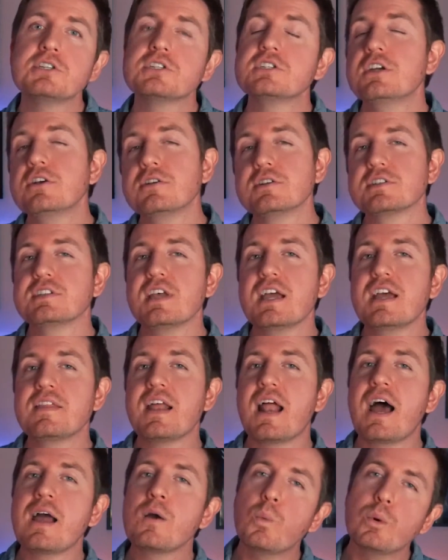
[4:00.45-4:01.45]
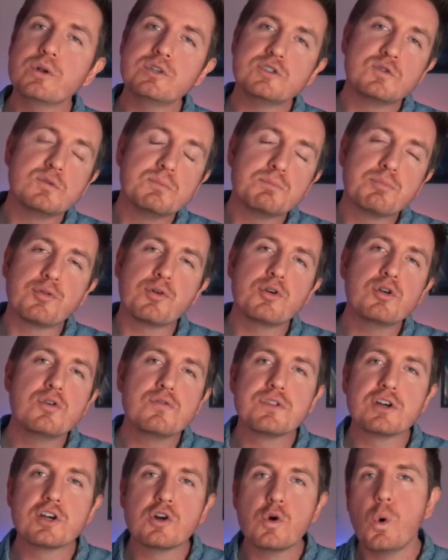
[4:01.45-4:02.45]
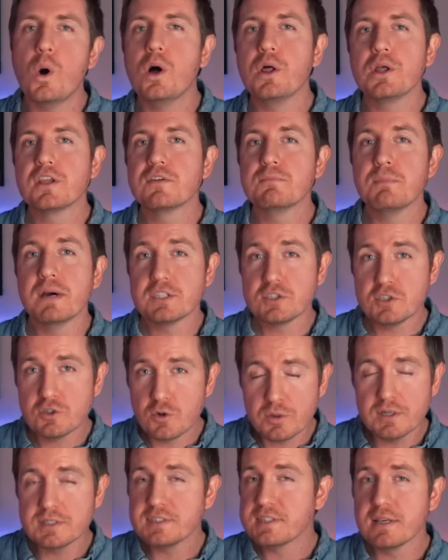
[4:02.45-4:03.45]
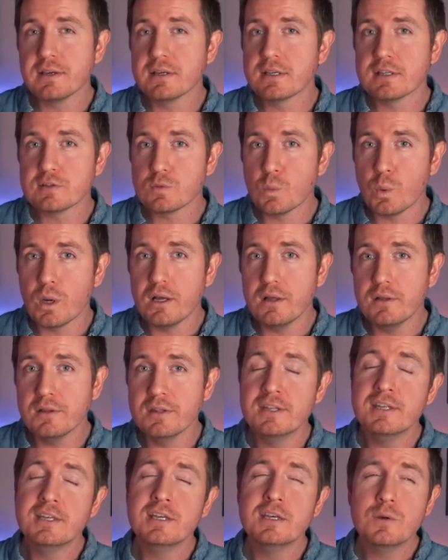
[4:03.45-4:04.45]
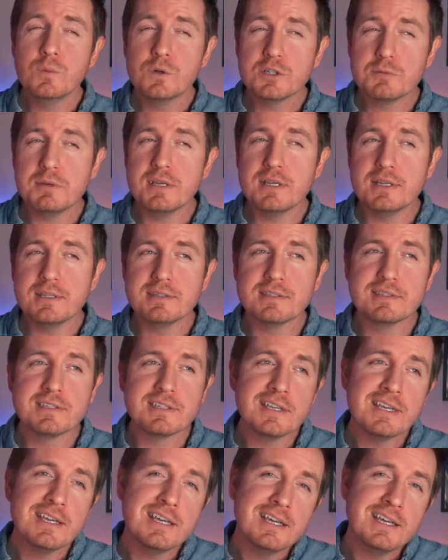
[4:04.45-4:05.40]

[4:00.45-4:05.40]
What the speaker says: just here to say that I want to improve the quality of my storytelling as well, which means